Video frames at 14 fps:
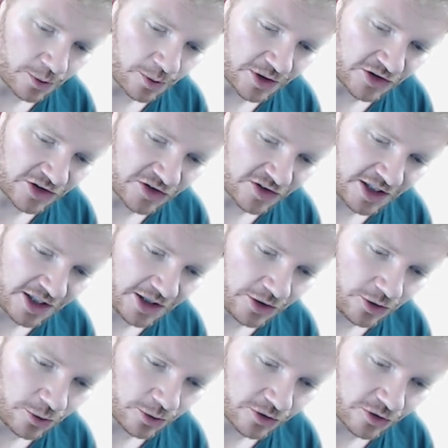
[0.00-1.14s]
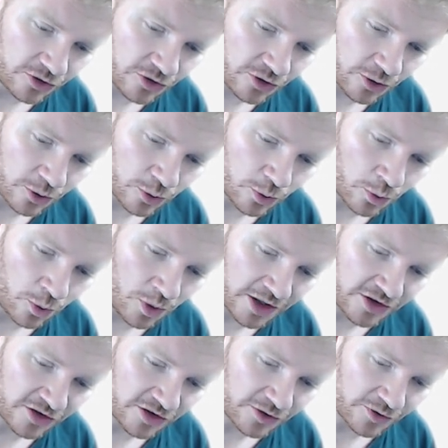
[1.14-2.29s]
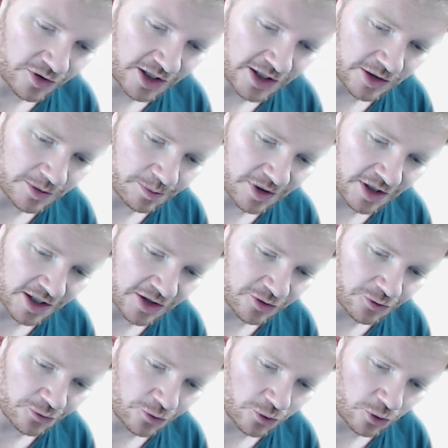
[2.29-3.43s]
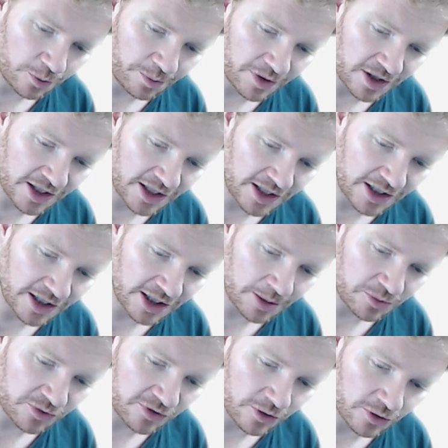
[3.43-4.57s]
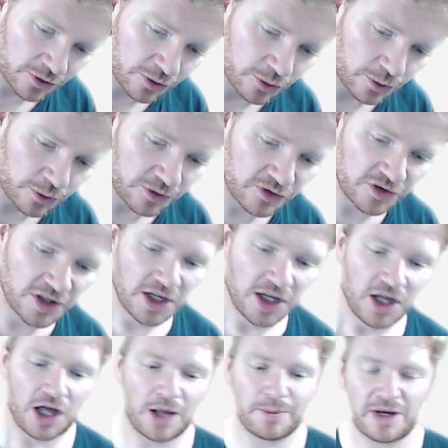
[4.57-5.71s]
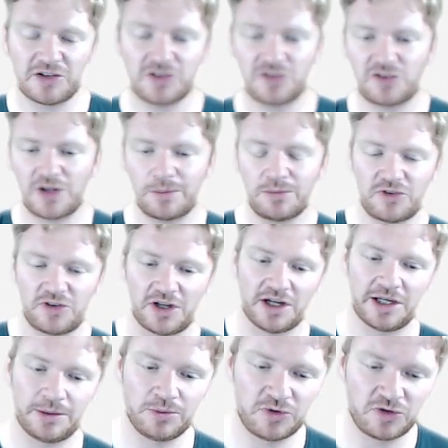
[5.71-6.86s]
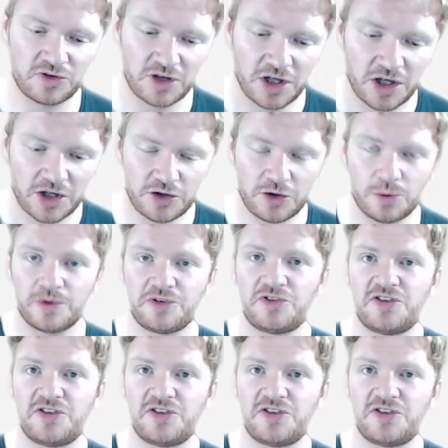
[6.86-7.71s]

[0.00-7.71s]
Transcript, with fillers: which is equal to 1 divided by 4 pi epsilon naught. Um, and sometimes you will